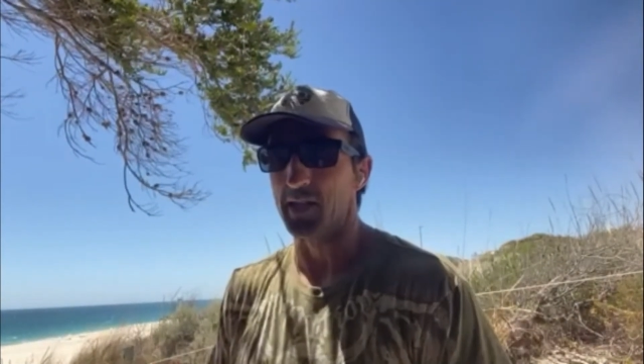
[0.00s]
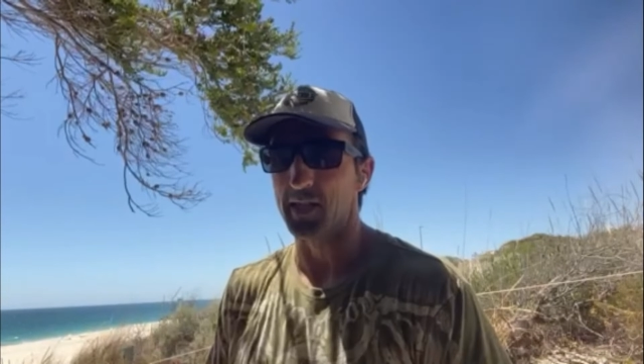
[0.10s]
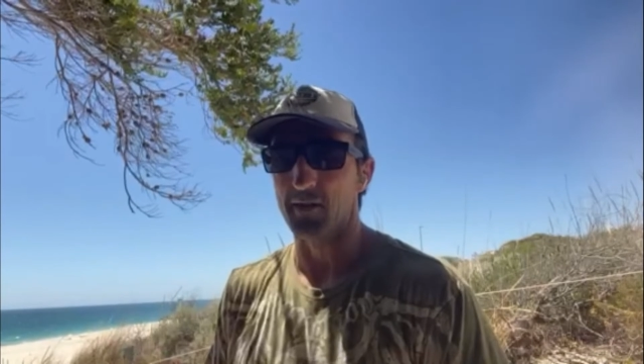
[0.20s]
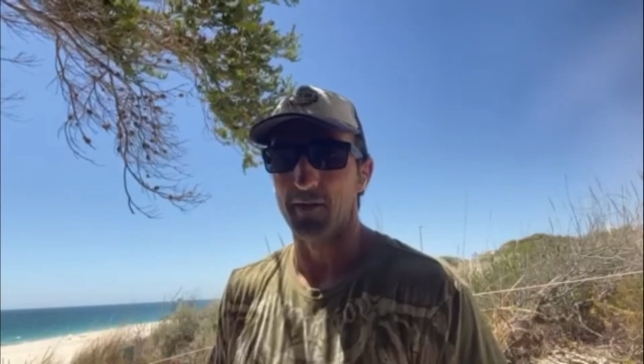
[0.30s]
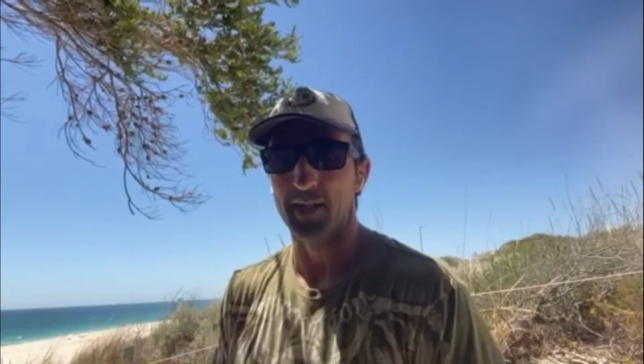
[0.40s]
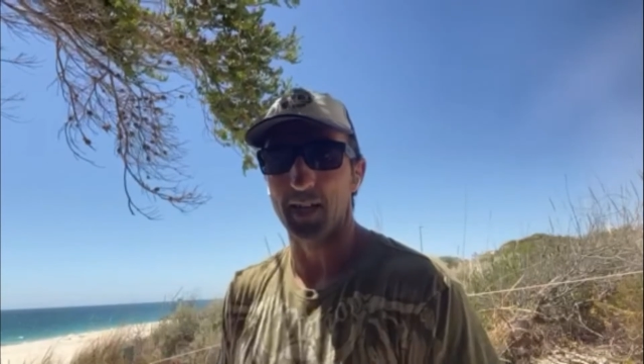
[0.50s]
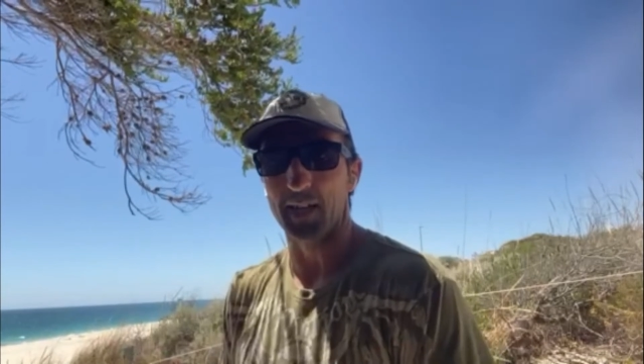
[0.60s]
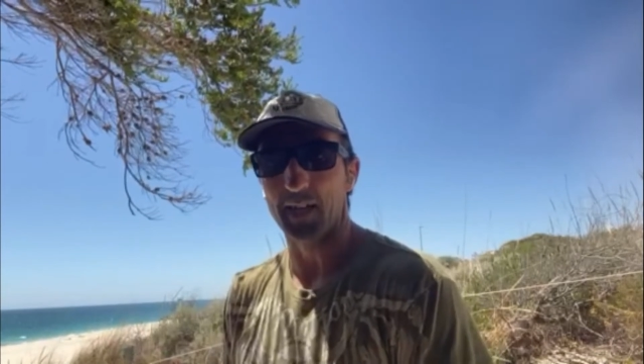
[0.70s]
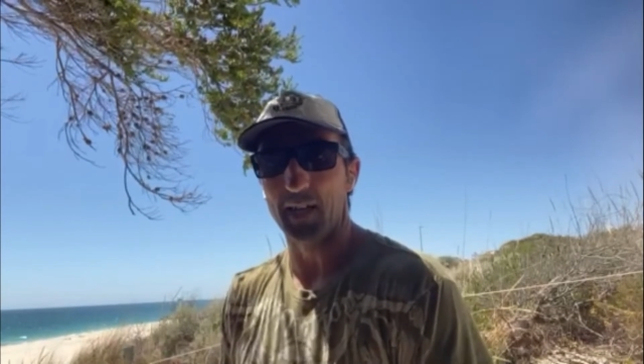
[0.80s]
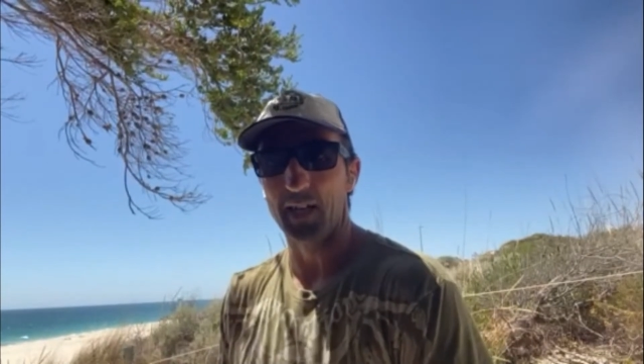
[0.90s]
of the story is that
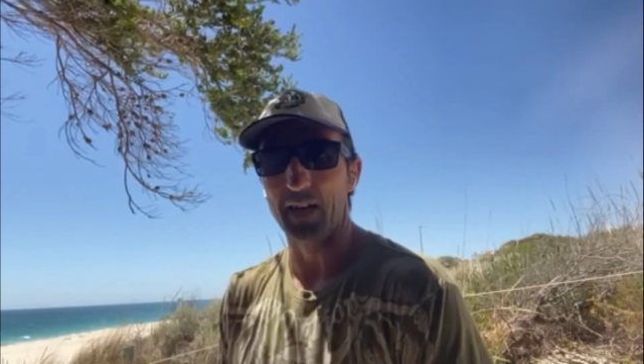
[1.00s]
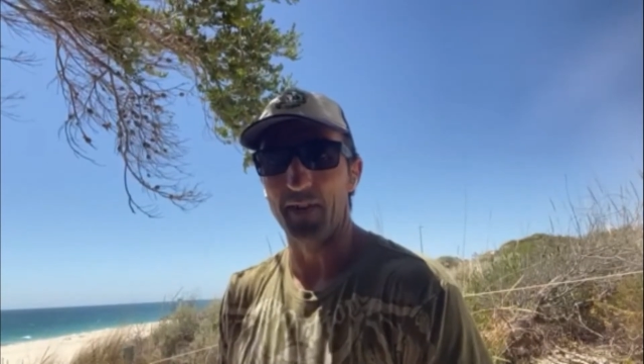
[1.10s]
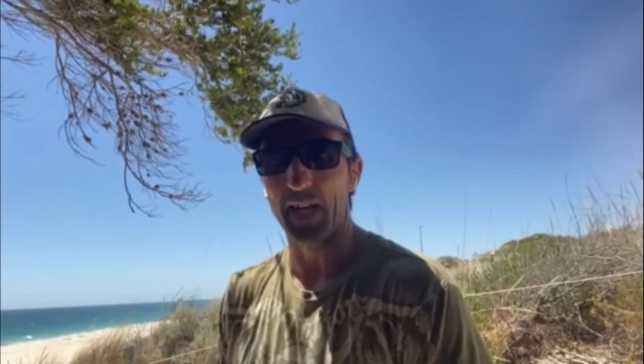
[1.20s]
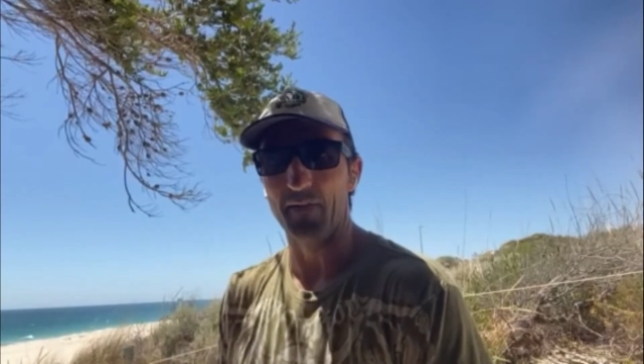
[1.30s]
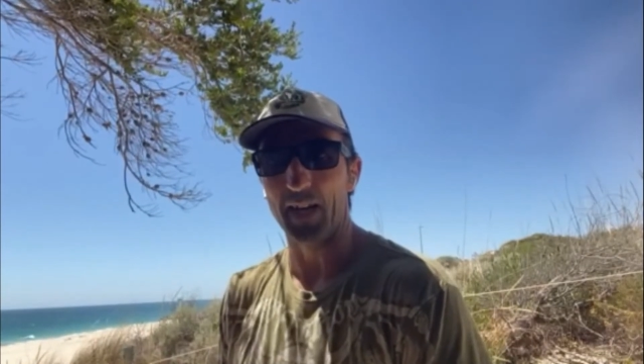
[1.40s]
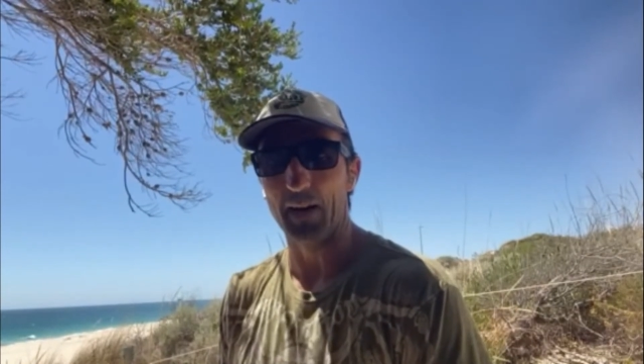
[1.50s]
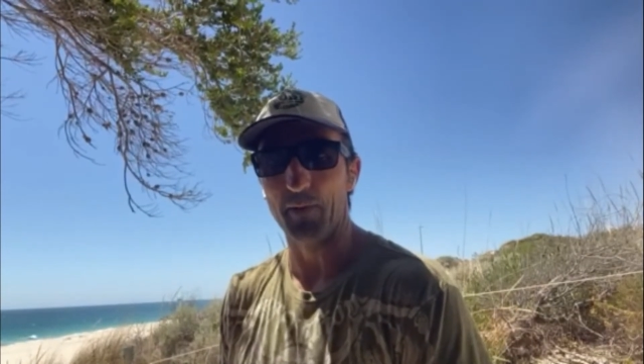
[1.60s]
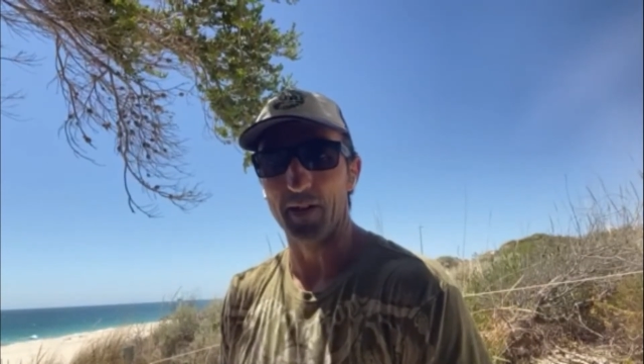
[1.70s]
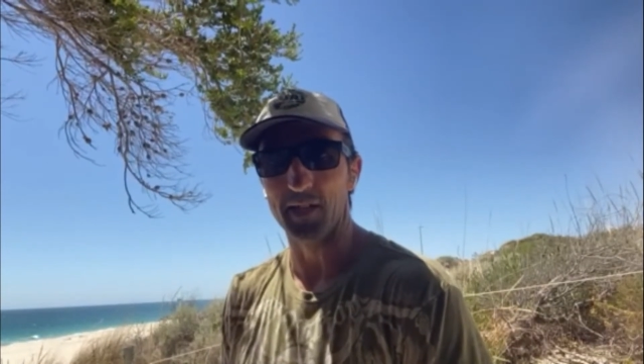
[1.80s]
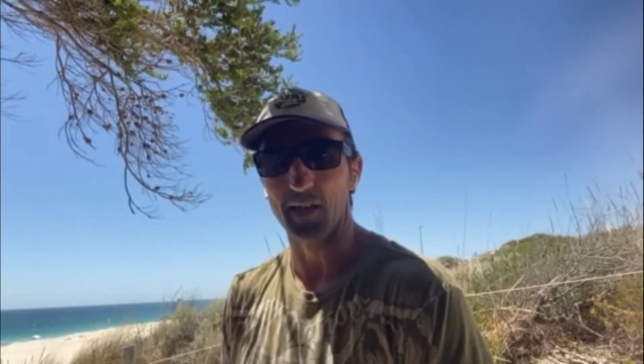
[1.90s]
never giving up
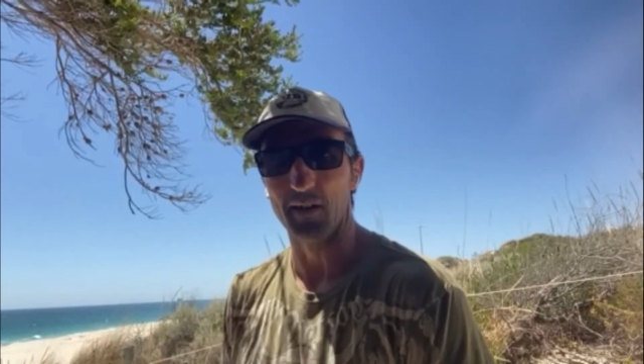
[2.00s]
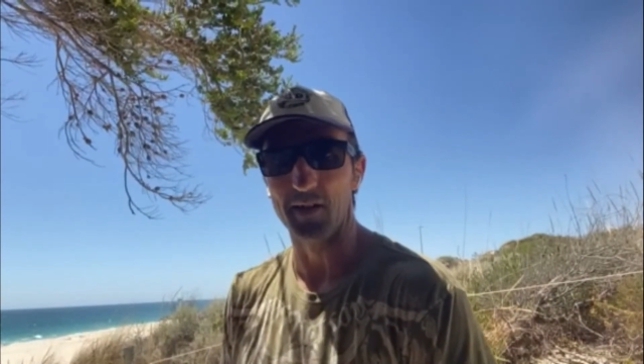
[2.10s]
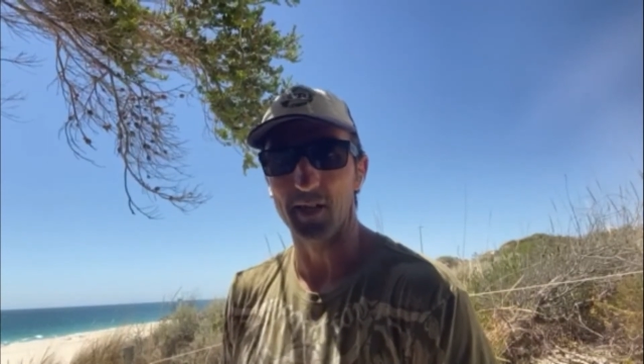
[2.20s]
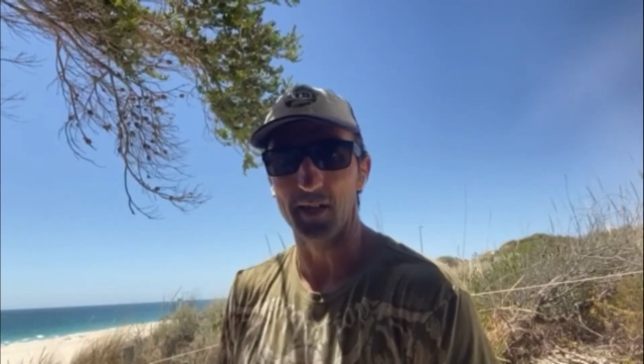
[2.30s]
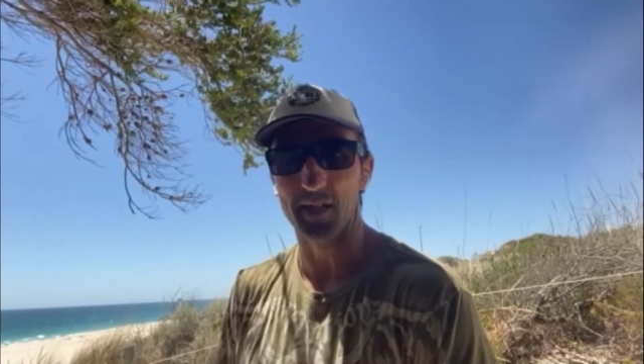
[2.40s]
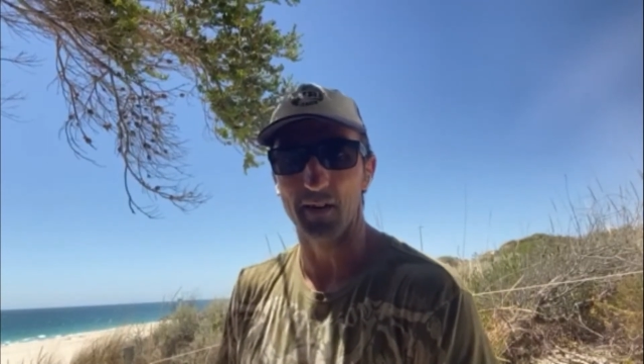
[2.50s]
on a solution. So